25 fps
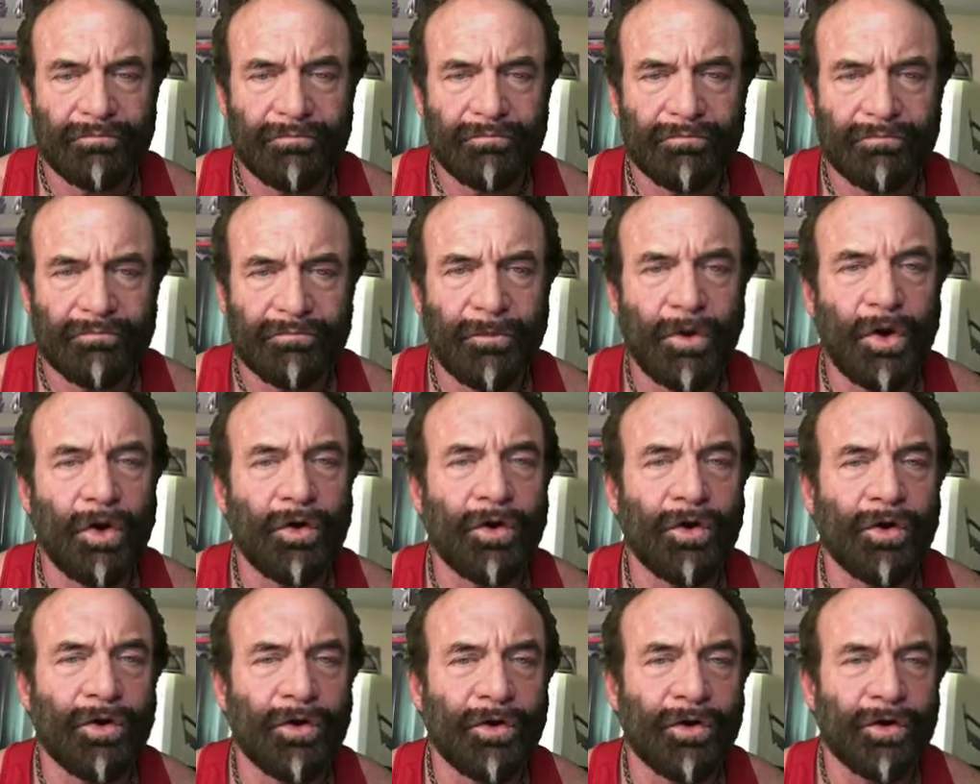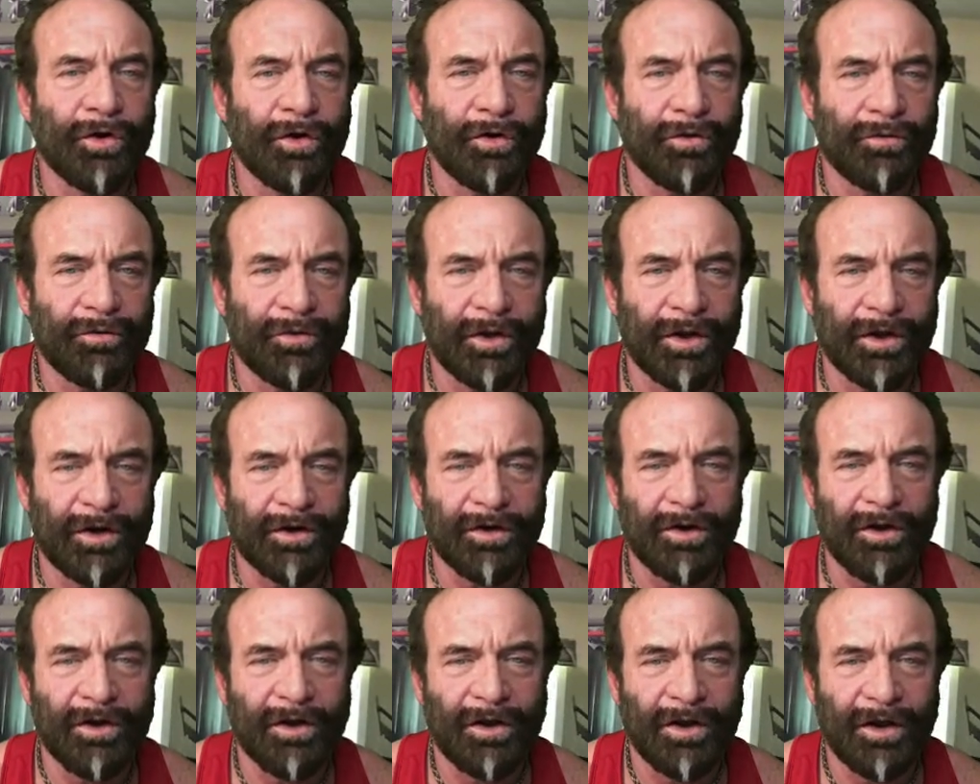no no no no father,
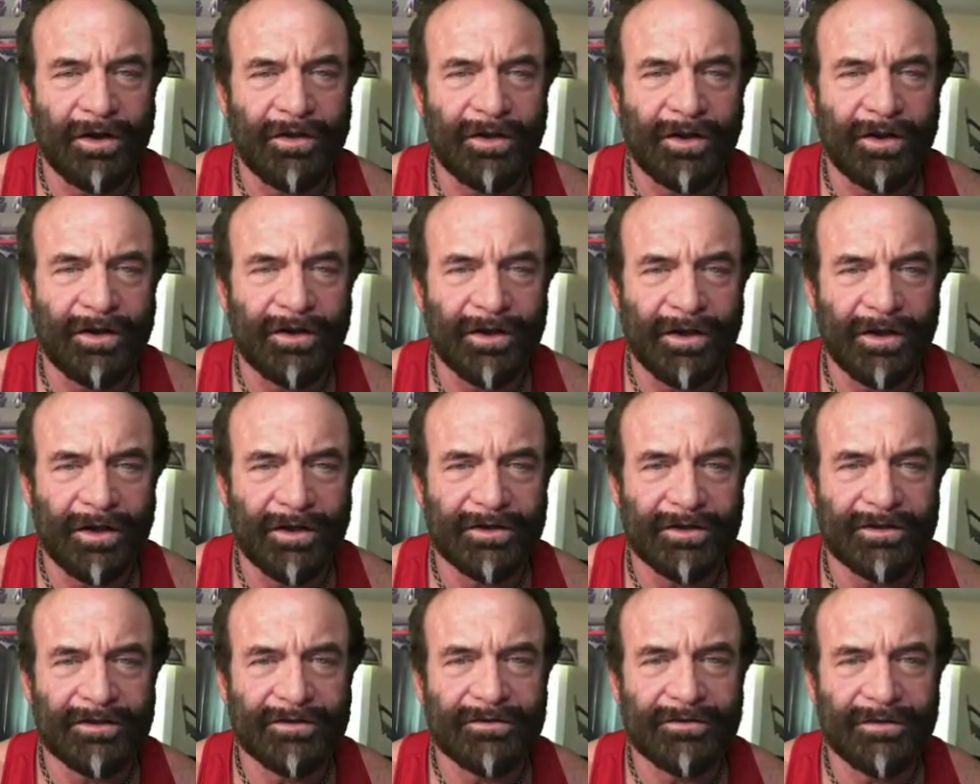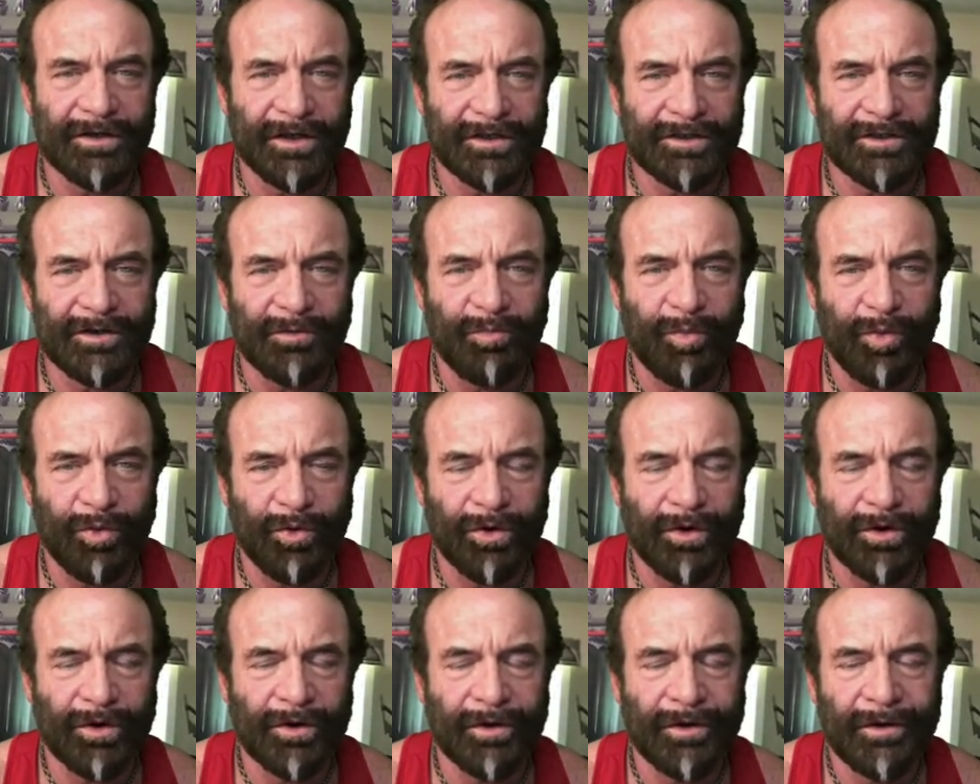not father It's
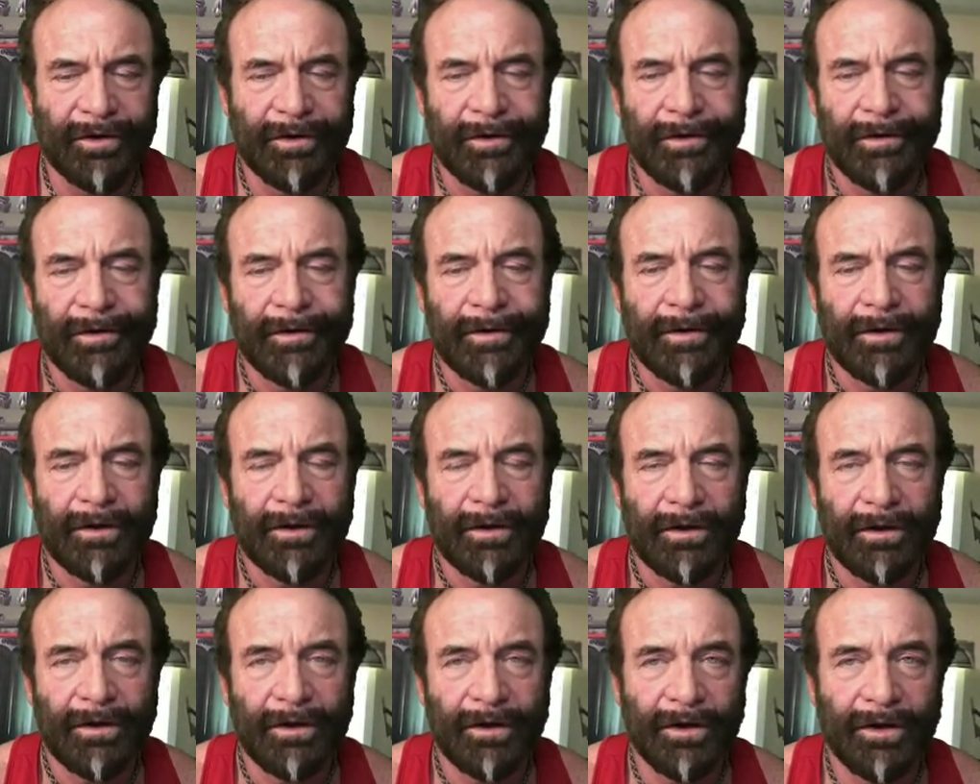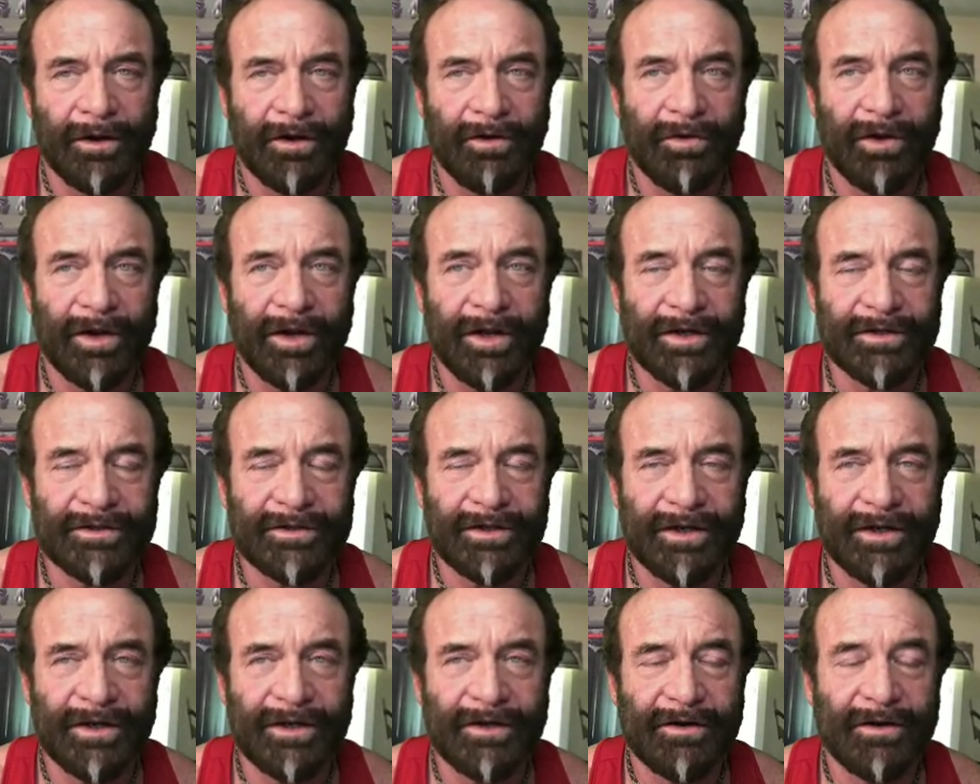important. You know, as
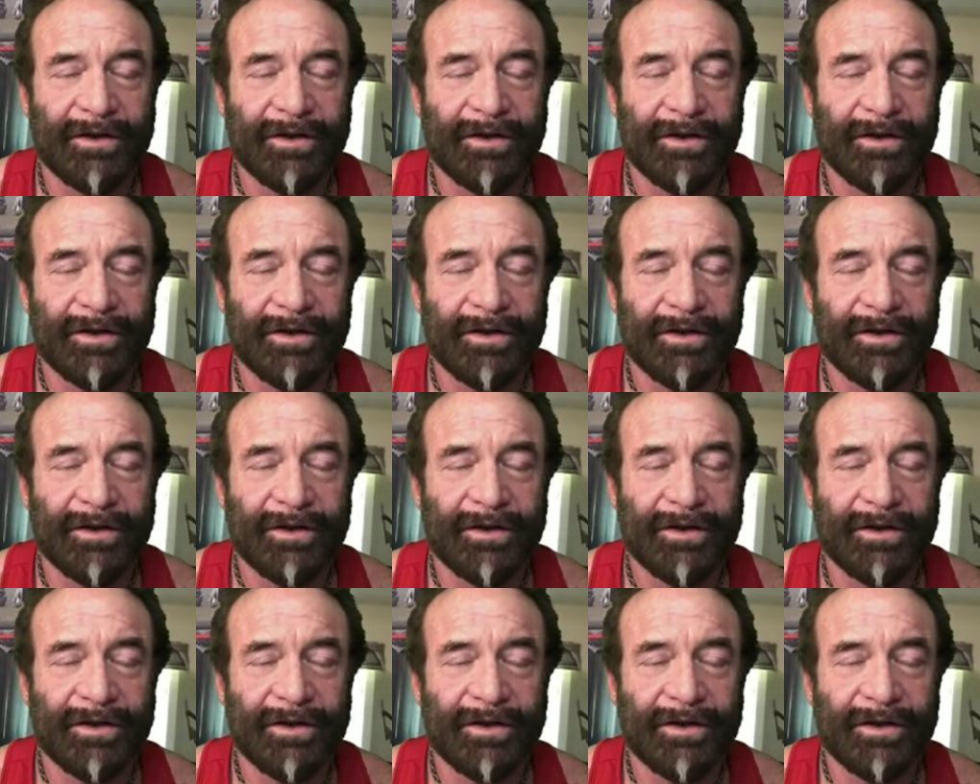a